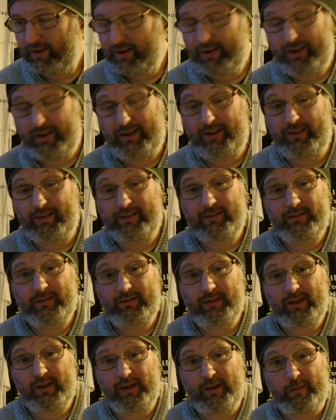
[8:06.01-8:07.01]
and
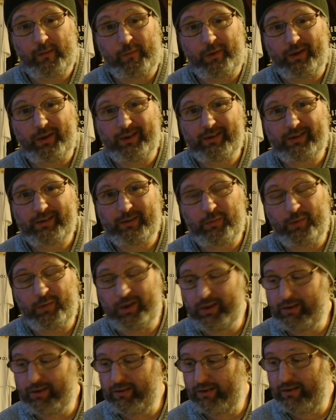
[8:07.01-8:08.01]
pleased to meet
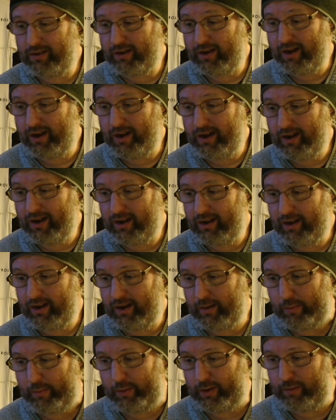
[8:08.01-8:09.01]
you
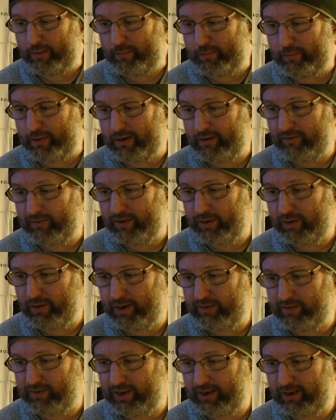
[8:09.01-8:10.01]
up at the Paravel the
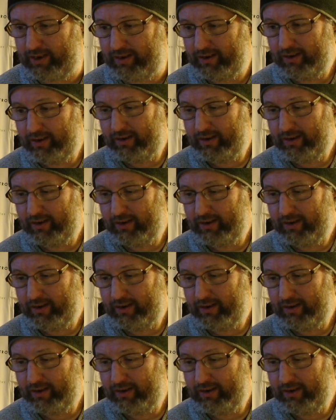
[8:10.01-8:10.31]
other day.